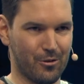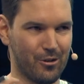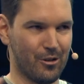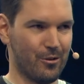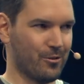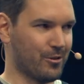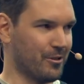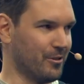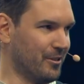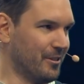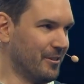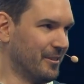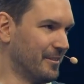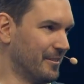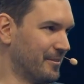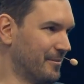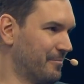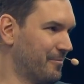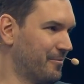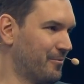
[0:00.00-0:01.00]

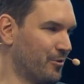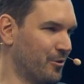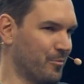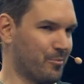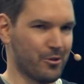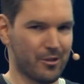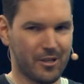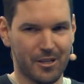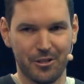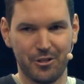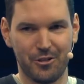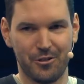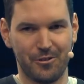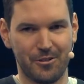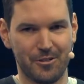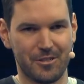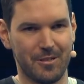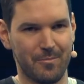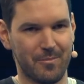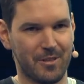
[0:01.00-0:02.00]
local for production
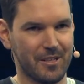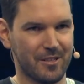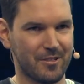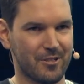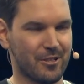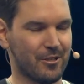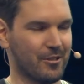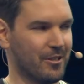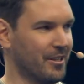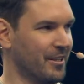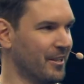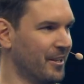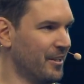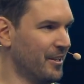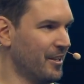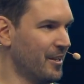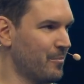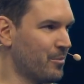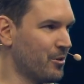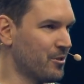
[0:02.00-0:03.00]
or something. So,
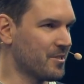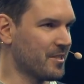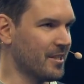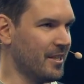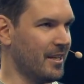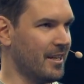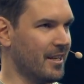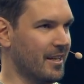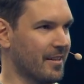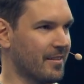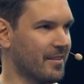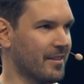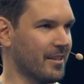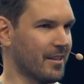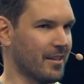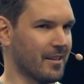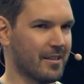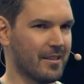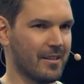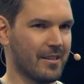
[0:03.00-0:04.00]
per se, I
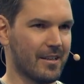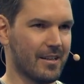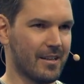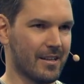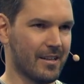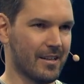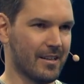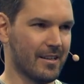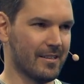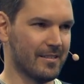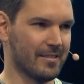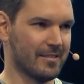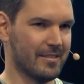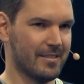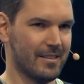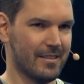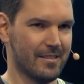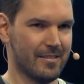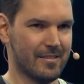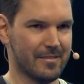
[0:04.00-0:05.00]
think uh,
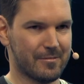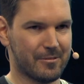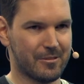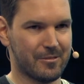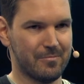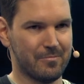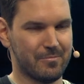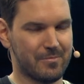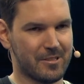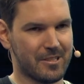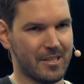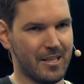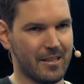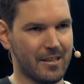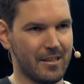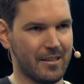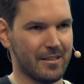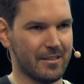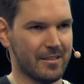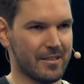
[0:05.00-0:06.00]

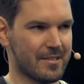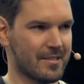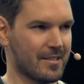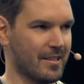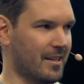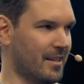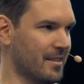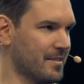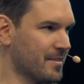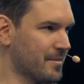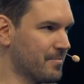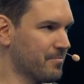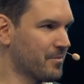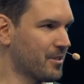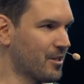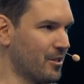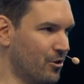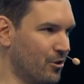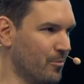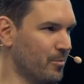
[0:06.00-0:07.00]
taking a SaaS
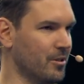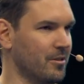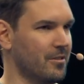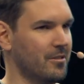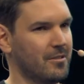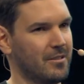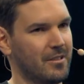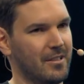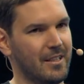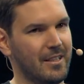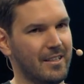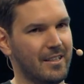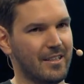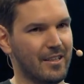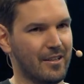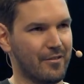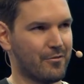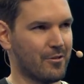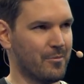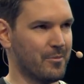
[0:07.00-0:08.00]
global
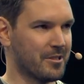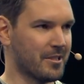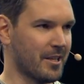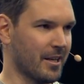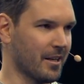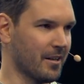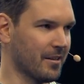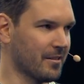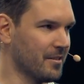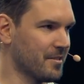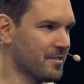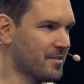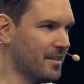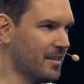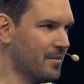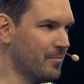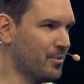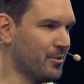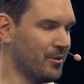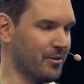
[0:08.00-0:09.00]
uh, from a technical
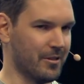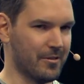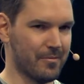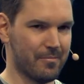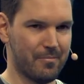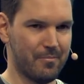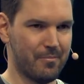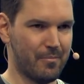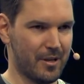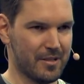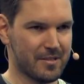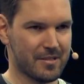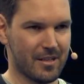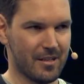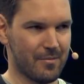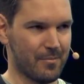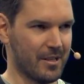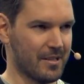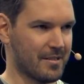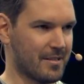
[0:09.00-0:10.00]
standpoint
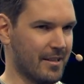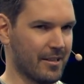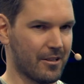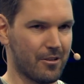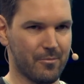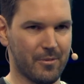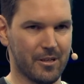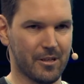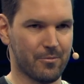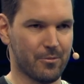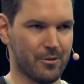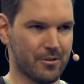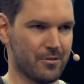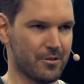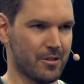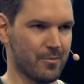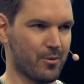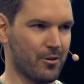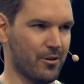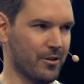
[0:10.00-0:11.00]
basically means like you might want to
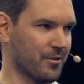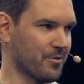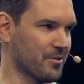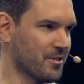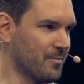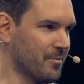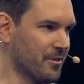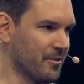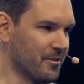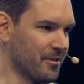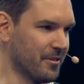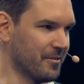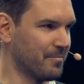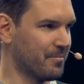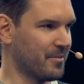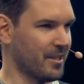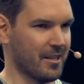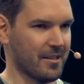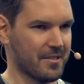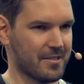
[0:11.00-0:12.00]
deploy to some other
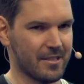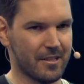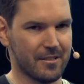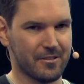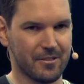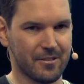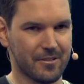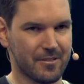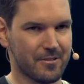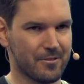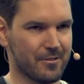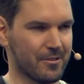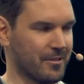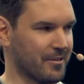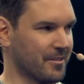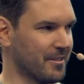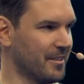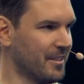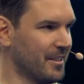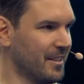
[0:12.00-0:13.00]
data centers
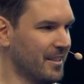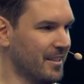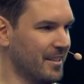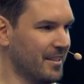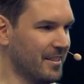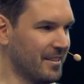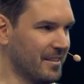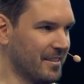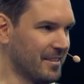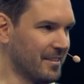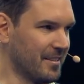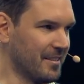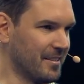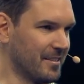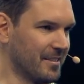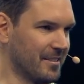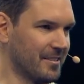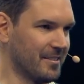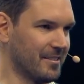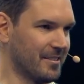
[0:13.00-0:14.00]
or
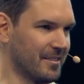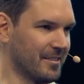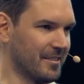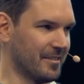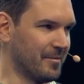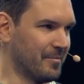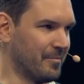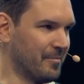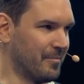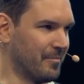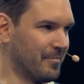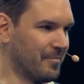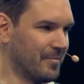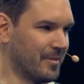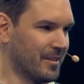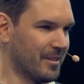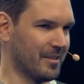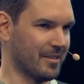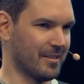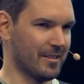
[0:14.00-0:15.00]
uh, um,
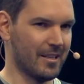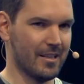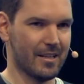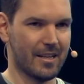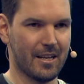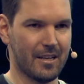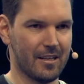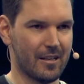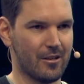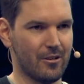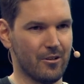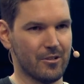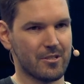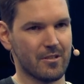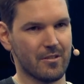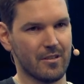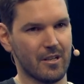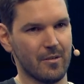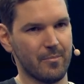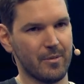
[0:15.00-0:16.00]
uh, yeah, getting
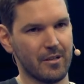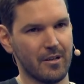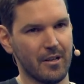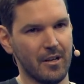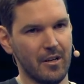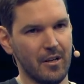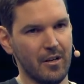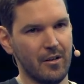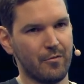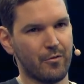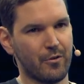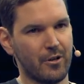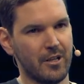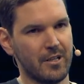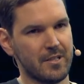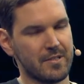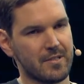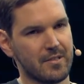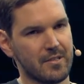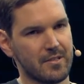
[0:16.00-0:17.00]
closer there. But for
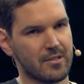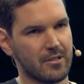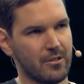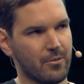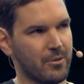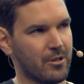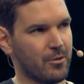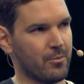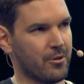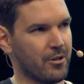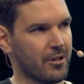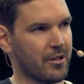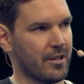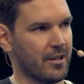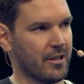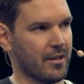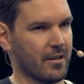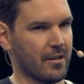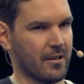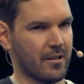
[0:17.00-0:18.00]
us, so we're
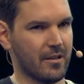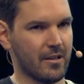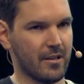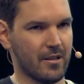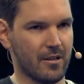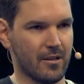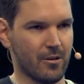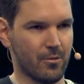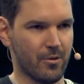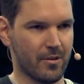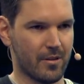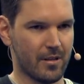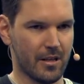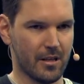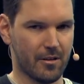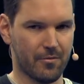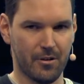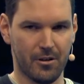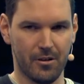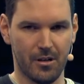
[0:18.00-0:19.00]
working uh, with
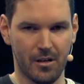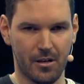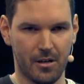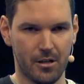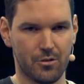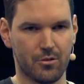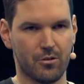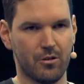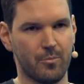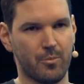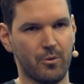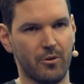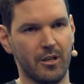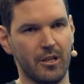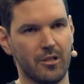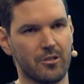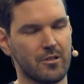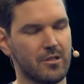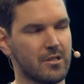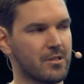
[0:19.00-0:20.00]
like very large
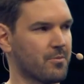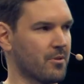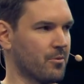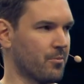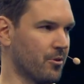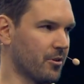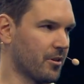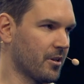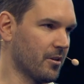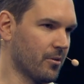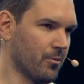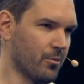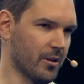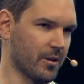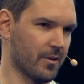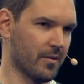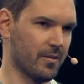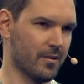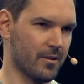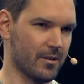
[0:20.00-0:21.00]
corporations. We're working
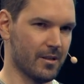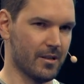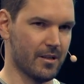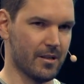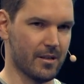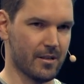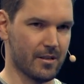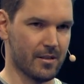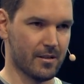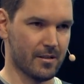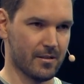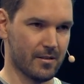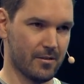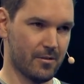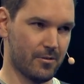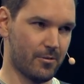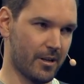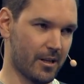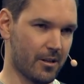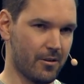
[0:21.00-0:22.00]
with
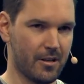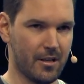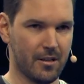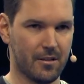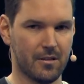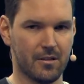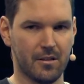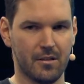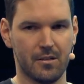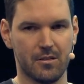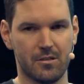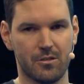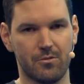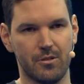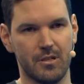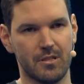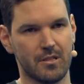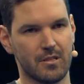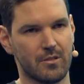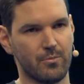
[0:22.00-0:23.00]
regulated industries
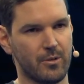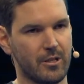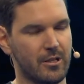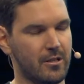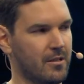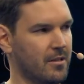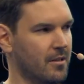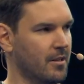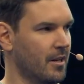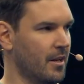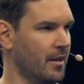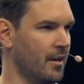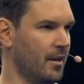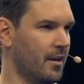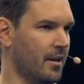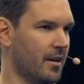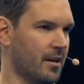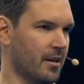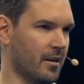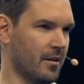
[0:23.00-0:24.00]
industries as well.
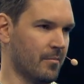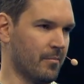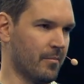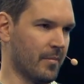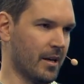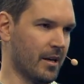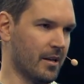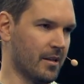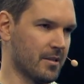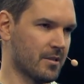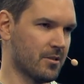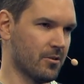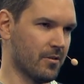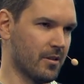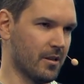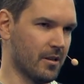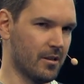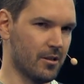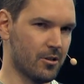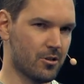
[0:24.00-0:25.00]
Um, and so
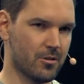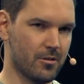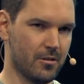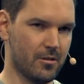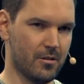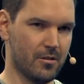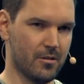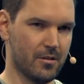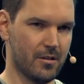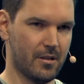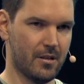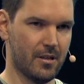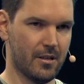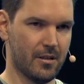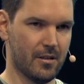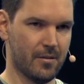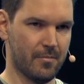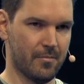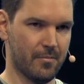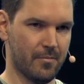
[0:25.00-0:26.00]
the initial
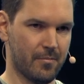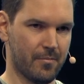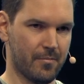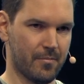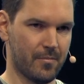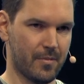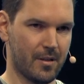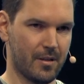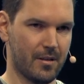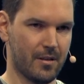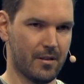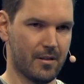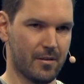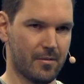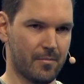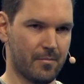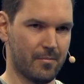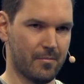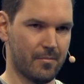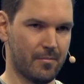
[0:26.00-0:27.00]
um,
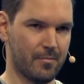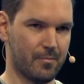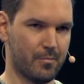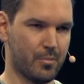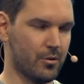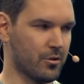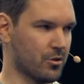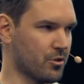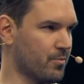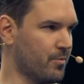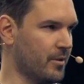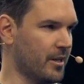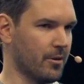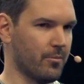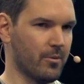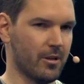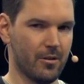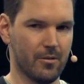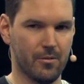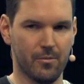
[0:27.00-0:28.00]
um push why
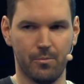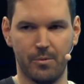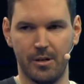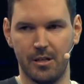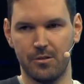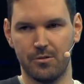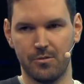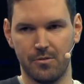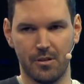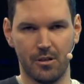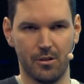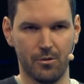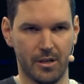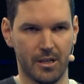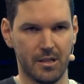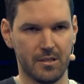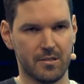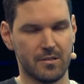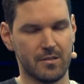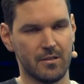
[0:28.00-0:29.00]
we went to the
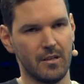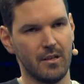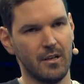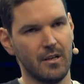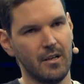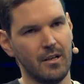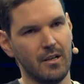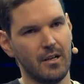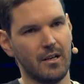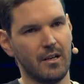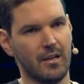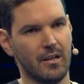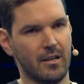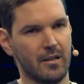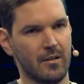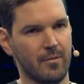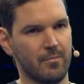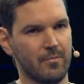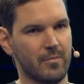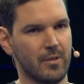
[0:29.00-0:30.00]
US
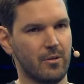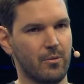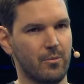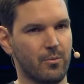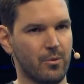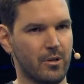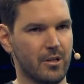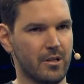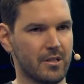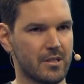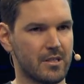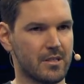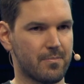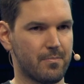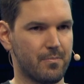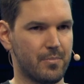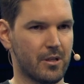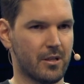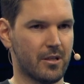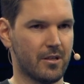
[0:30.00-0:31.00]
um, was
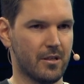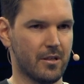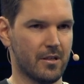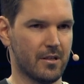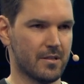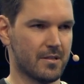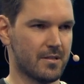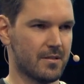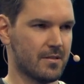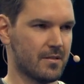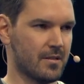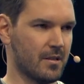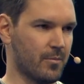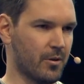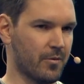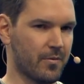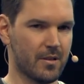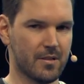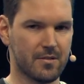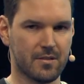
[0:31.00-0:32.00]
because some
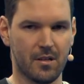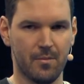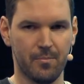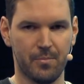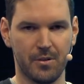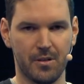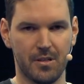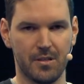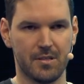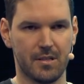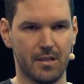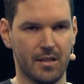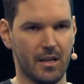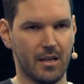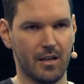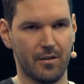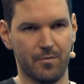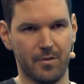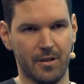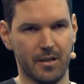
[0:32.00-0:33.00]
of these companies, they
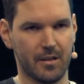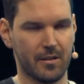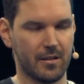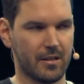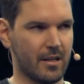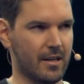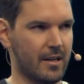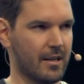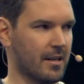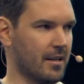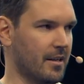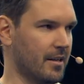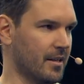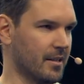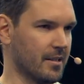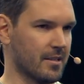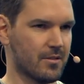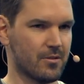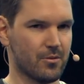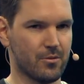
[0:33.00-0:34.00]
have like
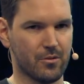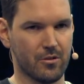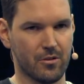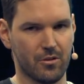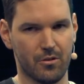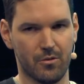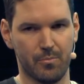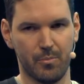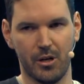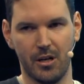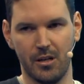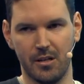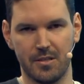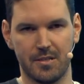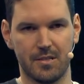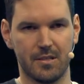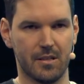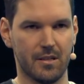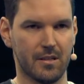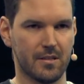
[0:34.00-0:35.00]
guidelines or, or
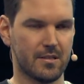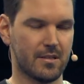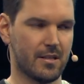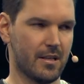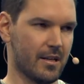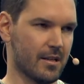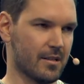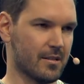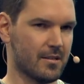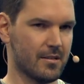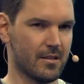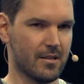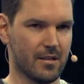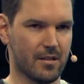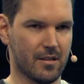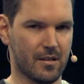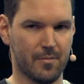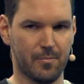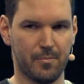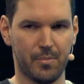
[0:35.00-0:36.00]
policies that
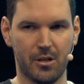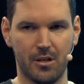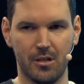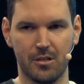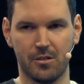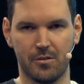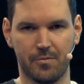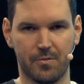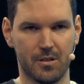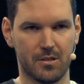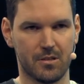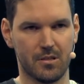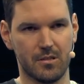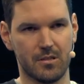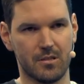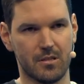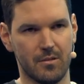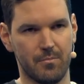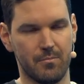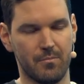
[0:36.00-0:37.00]
uh, part of the
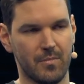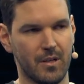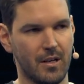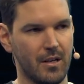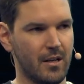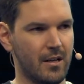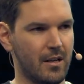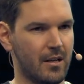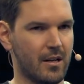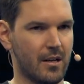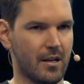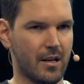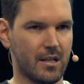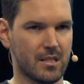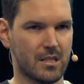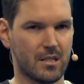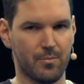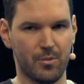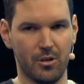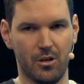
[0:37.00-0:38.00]
system uh,
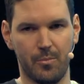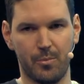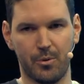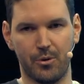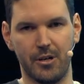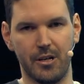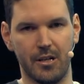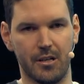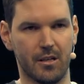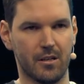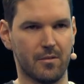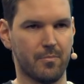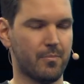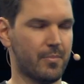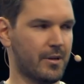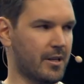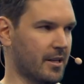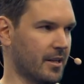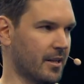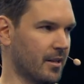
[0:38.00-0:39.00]
has to be operated
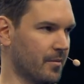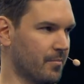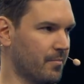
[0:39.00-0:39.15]
by